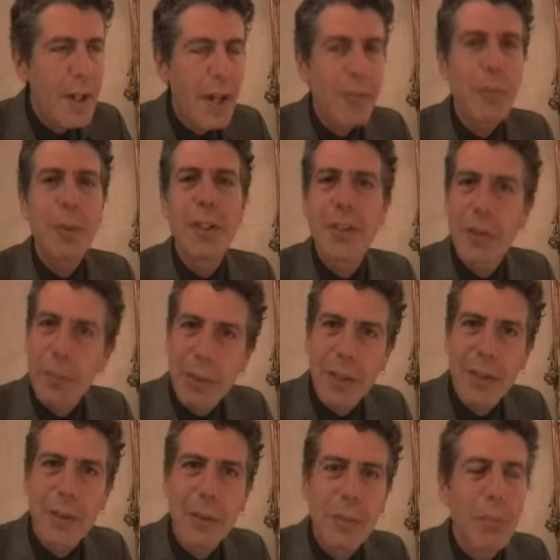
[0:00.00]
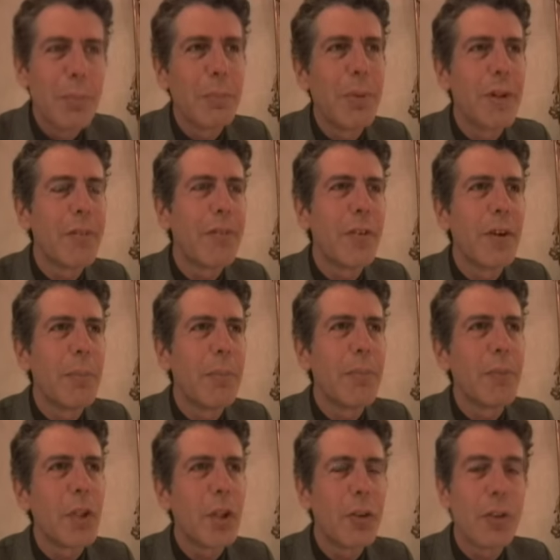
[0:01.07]
not from a dill pickle, but from
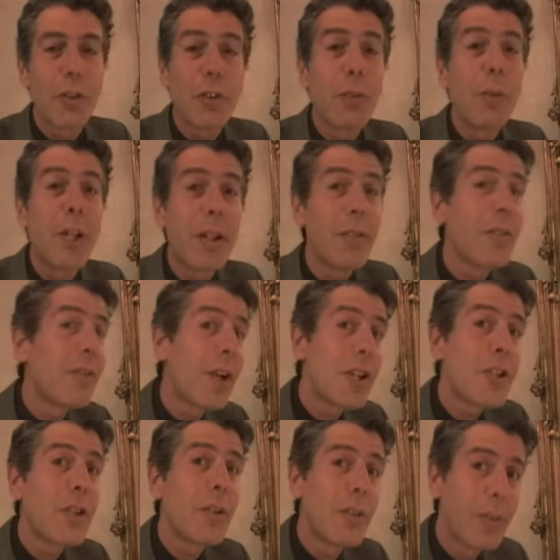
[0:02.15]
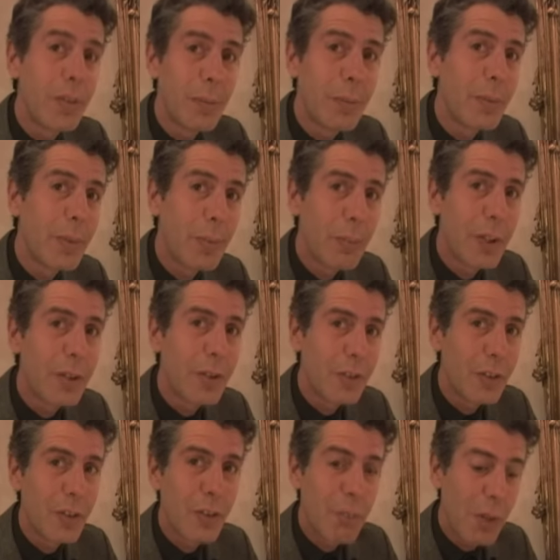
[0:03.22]
you know those green fresher
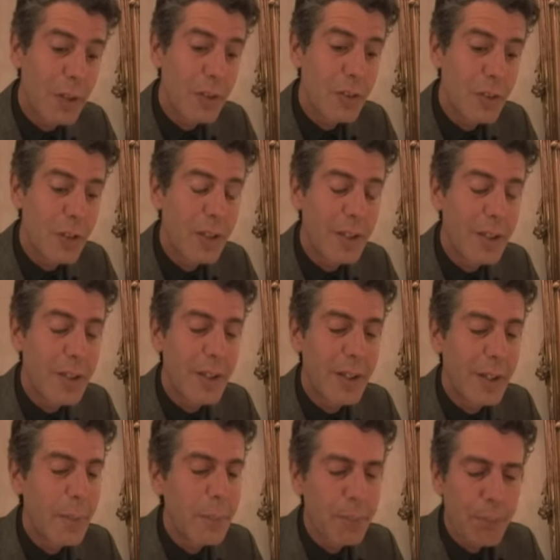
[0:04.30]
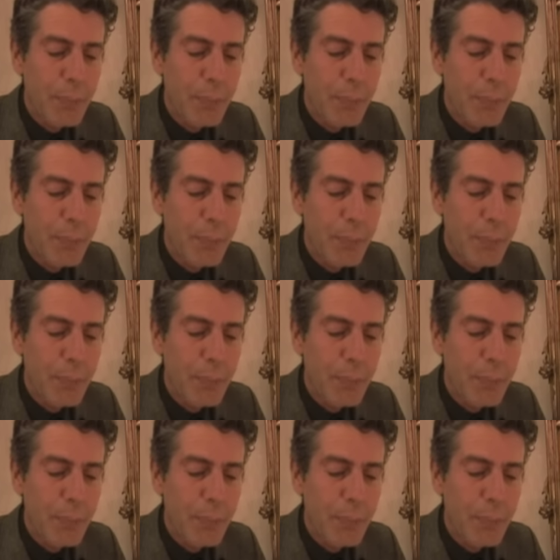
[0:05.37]
pickles that you've probably seen in the deli.